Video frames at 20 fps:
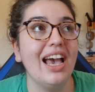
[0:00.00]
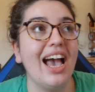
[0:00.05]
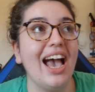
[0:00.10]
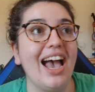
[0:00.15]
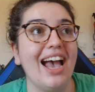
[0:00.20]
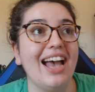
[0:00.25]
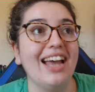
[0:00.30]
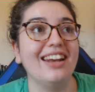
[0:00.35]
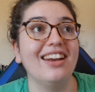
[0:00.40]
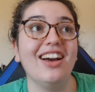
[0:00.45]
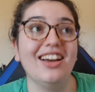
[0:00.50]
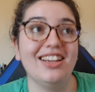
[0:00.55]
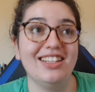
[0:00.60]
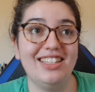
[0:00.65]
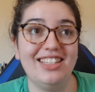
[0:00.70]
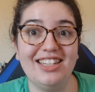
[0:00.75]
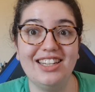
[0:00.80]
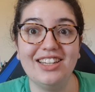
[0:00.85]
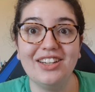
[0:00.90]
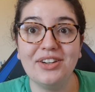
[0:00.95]
And I
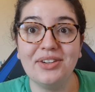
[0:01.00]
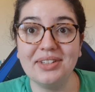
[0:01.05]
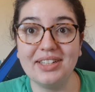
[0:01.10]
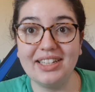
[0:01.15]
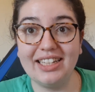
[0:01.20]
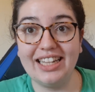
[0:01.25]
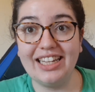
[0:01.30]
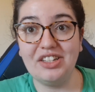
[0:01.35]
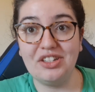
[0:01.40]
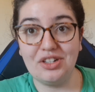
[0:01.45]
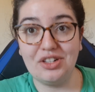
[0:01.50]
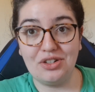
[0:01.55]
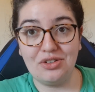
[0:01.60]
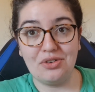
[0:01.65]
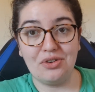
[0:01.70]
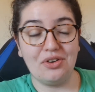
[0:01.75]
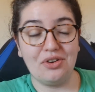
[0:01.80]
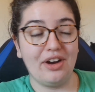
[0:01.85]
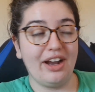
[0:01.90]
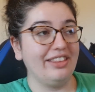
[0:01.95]
still need to
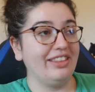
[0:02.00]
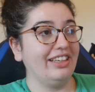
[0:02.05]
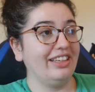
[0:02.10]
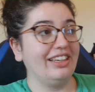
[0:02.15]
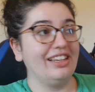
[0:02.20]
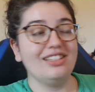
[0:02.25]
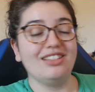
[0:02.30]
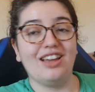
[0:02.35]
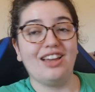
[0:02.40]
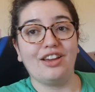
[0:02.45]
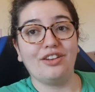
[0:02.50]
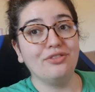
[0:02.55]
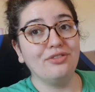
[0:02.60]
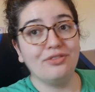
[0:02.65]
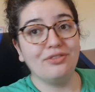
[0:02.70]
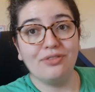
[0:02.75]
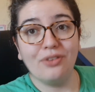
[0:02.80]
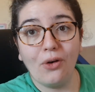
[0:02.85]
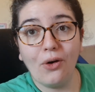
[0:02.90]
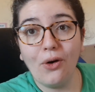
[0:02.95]
draw, I think it's like
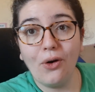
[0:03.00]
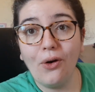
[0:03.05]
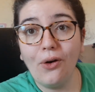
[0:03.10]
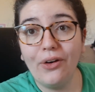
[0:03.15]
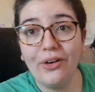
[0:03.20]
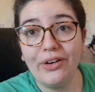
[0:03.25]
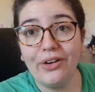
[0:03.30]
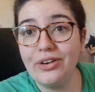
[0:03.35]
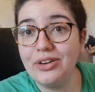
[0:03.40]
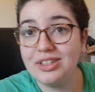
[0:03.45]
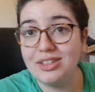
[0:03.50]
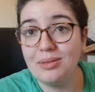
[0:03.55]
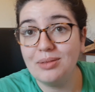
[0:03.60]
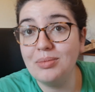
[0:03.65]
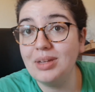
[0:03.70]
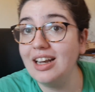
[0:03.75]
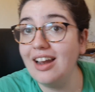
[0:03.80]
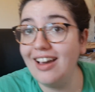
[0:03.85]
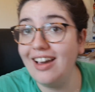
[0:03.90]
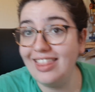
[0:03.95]
4 or
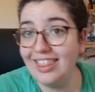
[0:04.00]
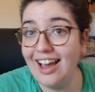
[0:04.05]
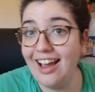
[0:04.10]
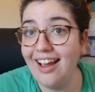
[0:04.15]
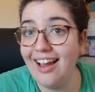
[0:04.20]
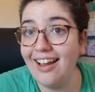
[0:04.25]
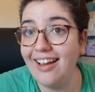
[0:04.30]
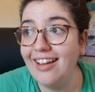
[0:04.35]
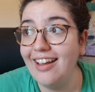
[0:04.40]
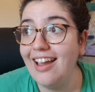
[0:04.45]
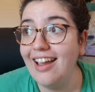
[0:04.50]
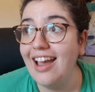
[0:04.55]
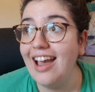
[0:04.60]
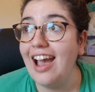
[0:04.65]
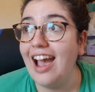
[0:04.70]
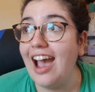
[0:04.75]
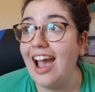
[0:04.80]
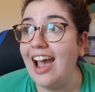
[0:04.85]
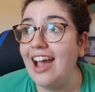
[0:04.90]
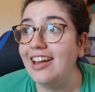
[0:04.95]
something like that.
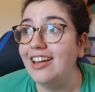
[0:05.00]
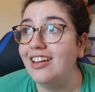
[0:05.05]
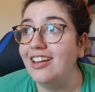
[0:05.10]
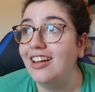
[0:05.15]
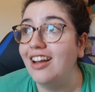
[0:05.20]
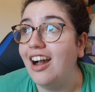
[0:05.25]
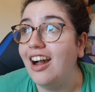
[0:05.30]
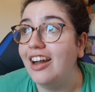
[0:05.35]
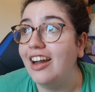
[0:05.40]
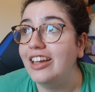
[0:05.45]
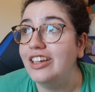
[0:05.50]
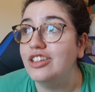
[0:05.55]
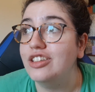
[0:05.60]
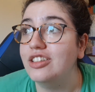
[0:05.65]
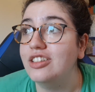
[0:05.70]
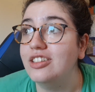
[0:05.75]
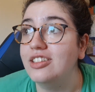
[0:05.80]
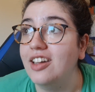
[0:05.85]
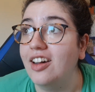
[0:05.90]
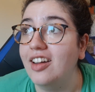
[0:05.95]
And I
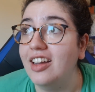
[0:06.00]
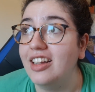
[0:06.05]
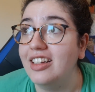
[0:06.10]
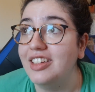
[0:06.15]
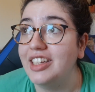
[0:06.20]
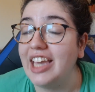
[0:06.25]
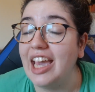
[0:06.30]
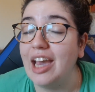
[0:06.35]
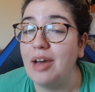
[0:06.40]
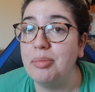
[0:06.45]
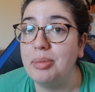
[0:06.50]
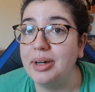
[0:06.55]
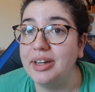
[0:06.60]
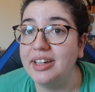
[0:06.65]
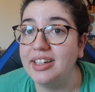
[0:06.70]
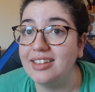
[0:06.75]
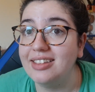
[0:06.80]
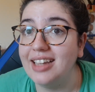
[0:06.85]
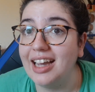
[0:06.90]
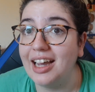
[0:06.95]
just started to get
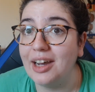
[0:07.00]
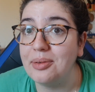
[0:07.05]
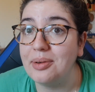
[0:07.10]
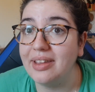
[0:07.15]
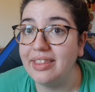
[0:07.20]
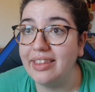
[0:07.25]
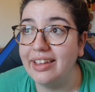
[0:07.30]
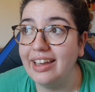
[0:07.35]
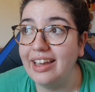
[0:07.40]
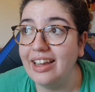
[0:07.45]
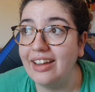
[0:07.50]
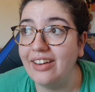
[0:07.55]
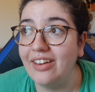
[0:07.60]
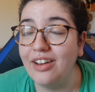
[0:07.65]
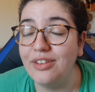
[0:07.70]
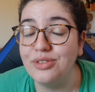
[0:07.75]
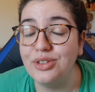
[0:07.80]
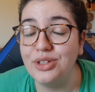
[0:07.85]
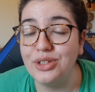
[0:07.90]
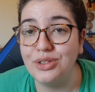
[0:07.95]
burnt out with it and
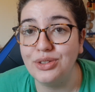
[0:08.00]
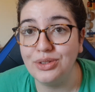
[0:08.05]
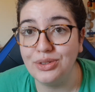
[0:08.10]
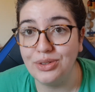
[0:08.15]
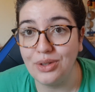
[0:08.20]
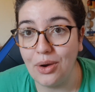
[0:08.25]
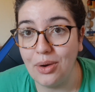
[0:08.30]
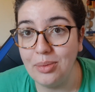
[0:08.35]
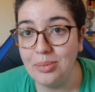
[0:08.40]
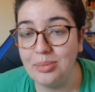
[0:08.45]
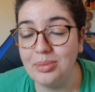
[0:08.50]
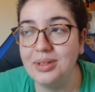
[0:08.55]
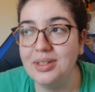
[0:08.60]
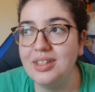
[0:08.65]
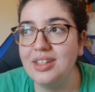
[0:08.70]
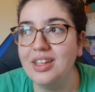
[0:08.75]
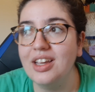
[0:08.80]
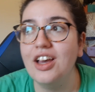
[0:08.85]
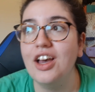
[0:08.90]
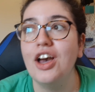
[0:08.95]
I've just
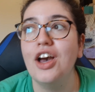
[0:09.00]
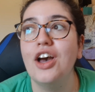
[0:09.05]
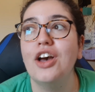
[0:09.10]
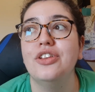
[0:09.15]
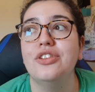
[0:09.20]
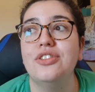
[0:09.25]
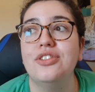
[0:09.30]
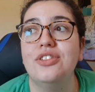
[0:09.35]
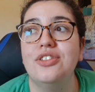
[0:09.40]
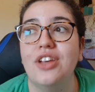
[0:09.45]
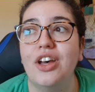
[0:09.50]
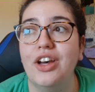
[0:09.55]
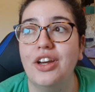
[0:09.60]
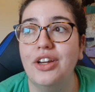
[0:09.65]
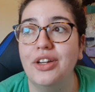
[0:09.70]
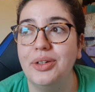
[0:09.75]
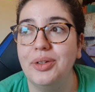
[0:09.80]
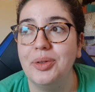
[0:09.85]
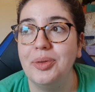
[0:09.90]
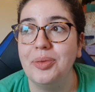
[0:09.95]
stopped.
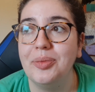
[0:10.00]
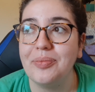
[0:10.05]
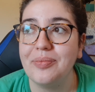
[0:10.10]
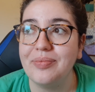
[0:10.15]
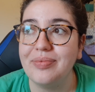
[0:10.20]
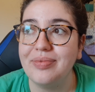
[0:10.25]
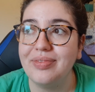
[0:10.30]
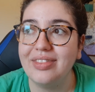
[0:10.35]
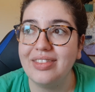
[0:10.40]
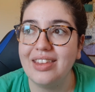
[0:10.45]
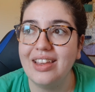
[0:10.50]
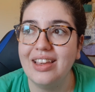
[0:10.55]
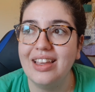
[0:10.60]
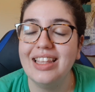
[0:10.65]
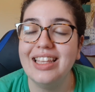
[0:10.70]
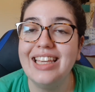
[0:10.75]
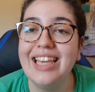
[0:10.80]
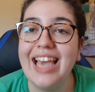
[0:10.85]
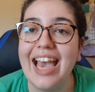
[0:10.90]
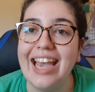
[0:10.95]
So
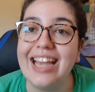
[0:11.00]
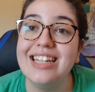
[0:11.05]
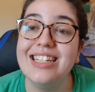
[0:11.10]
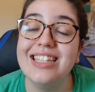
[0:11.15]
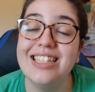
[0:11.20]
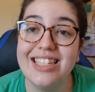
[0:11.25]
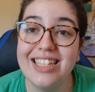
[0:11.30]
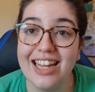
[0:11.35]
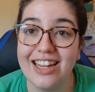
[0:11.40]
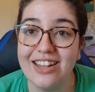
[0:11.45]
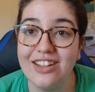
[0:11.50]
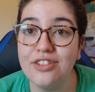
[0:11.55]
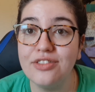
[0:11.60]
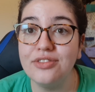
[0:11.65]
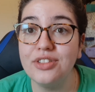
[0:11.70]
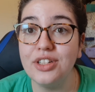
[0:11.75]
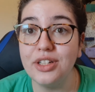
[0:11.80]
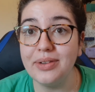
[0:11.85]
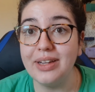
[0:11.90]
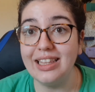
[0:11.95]
yeah, instead of
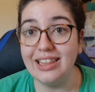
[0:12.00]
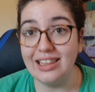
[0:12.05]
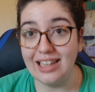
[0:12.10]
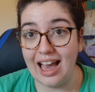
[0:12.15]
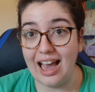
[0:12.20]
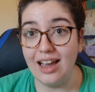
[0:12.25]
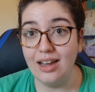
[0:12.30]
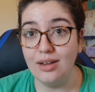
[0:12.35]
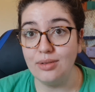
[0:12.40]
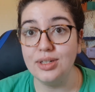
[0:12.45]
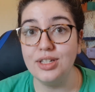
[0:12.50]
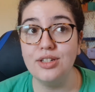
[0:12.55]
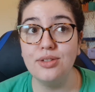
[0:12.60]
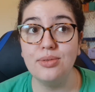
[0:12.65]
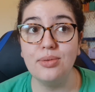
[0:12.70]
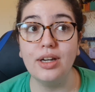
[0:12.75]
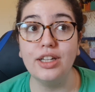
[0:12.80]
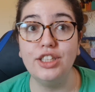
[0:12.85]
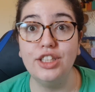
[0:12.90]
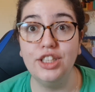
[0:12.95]
doing that, which is
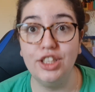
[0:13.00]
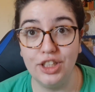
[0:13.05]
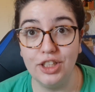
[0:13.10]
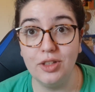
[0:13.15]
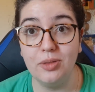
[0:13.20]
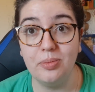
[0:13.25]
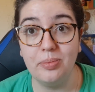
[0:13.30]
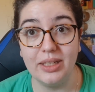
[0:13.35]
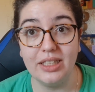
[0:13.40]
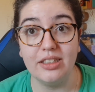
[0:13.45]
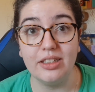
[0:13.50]
what I should be